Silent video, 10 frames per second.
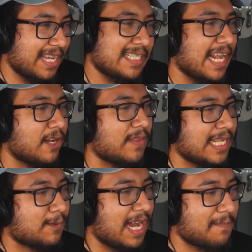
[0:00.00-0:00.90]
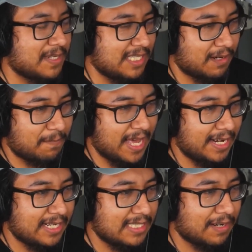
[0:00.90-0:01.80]
Because I know that's what happens in a
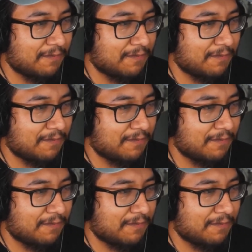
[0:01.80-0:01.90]
panic attack for